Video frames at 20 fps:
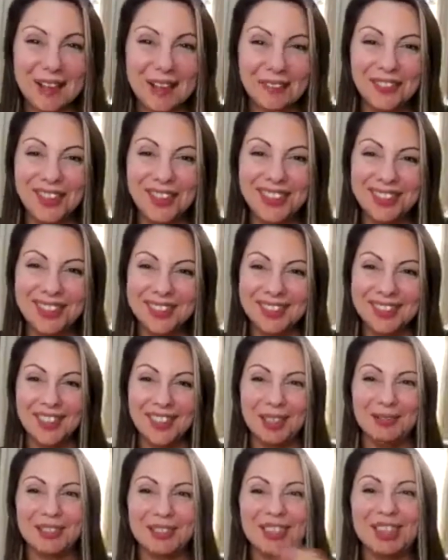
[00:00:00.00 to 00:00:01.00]
a million
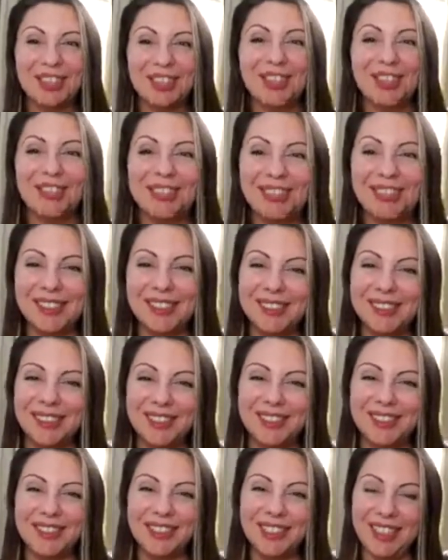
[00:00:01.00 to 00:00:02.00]
times,
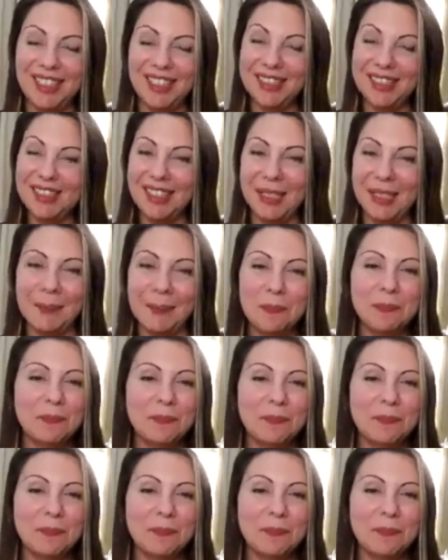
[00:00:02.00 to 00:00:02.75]
consistency is key.